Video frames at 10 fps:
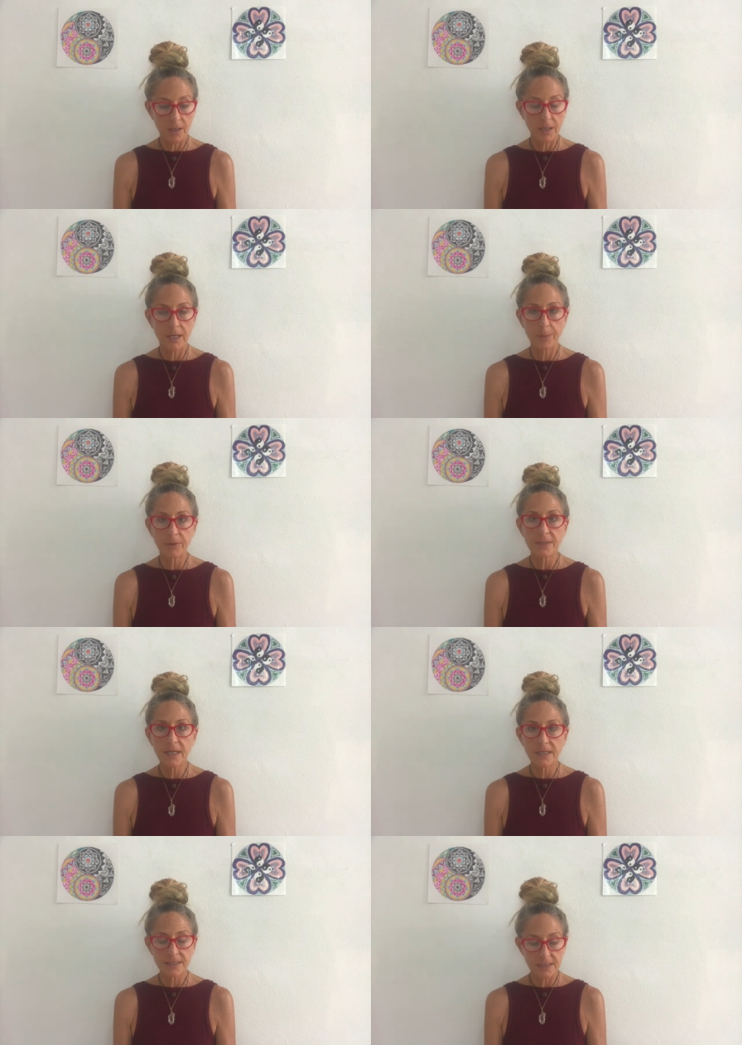enabled
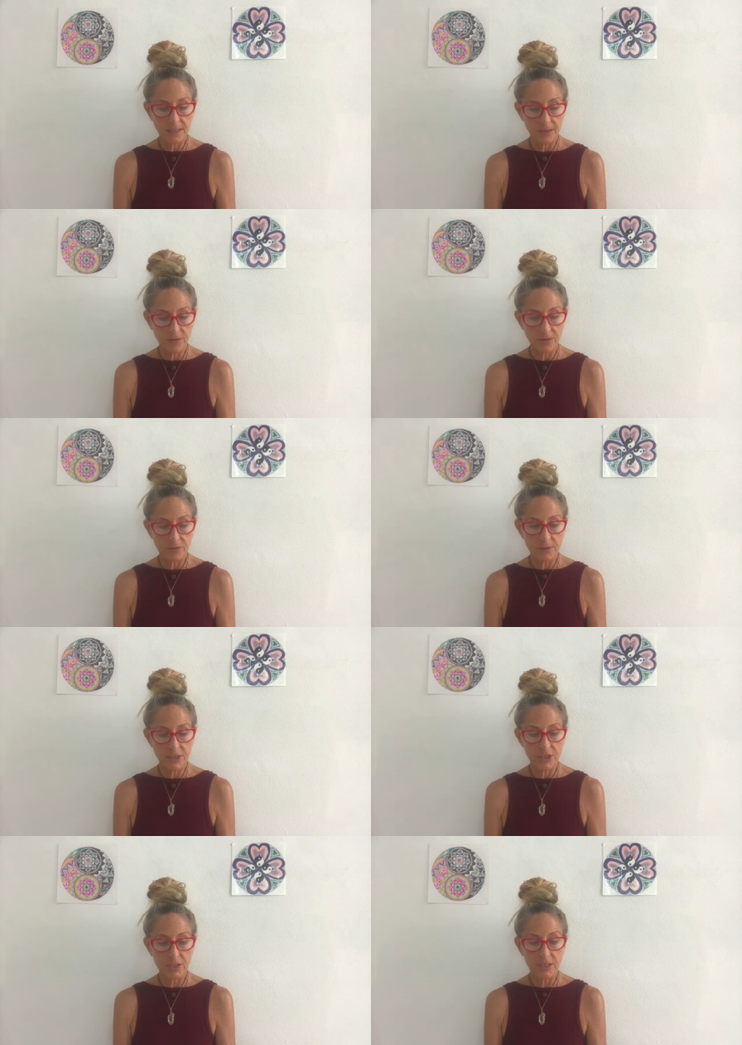texting, the
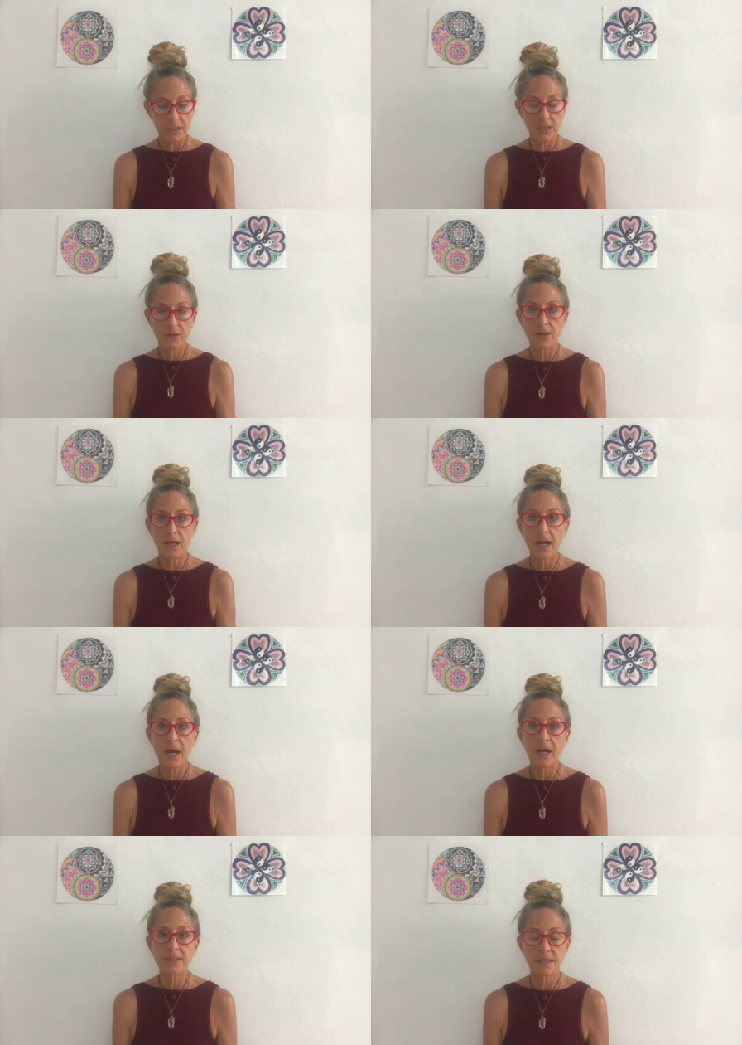3G internet
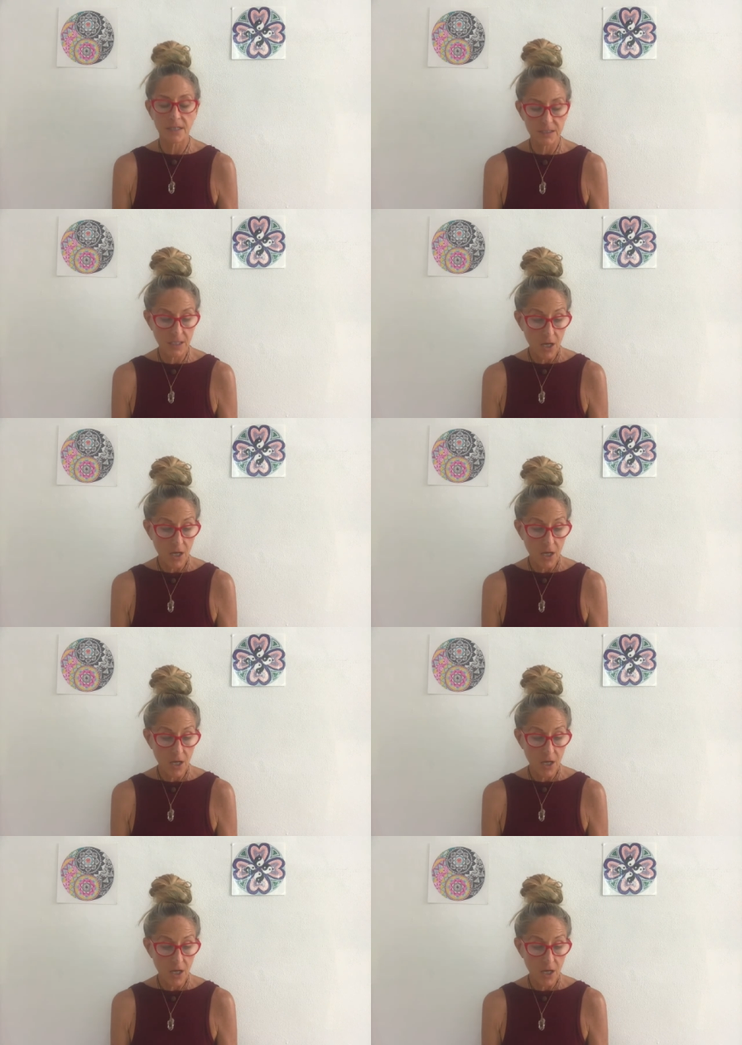access,